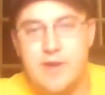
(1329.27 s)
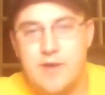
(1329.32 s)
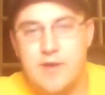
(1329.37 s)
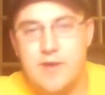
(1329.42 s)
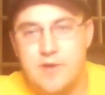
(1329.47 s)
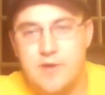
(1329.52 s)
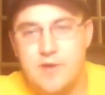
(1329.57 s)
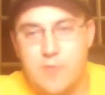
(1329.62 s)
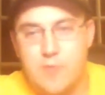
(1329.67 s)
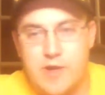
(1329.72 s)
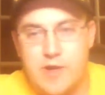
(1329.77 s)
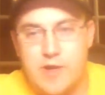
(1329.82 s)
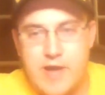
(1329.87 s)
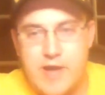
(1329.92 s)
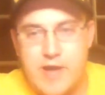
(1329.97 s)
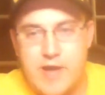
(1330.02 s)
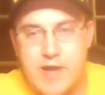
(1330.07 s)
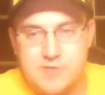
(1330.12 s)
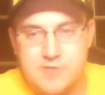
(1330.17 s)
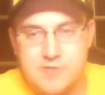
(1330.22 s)
the one guy I
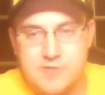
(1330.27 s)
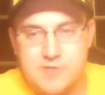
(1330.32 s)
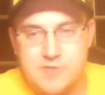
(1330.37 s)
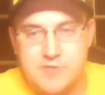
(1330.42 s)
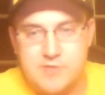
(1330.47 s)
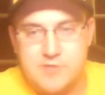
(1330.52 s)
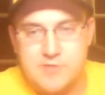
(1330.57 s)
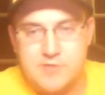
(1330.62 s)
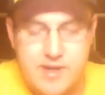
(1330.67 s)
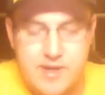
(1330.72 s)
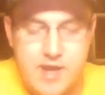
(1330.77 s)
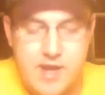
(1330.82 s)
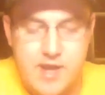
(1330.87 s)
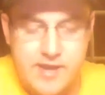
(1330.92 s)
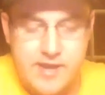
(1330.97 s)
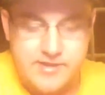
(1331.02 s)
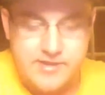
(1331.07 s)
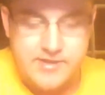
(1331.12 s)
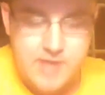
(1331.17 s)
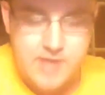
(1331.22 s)
was looking at, I
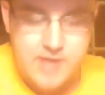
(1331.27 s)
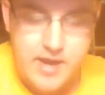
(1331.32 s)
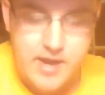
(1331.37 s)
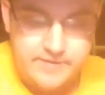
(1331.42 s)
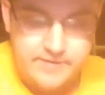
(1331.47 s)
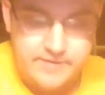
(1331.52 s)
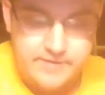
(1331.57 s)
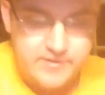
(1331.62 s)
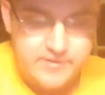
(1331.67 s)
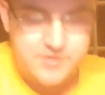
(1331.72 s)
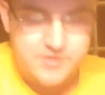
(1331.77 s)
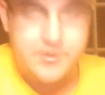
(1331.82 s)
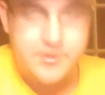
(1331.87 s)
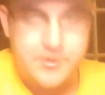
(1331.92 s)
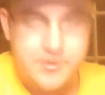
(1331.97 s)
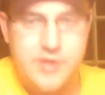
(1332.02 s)
guess kind of in this range,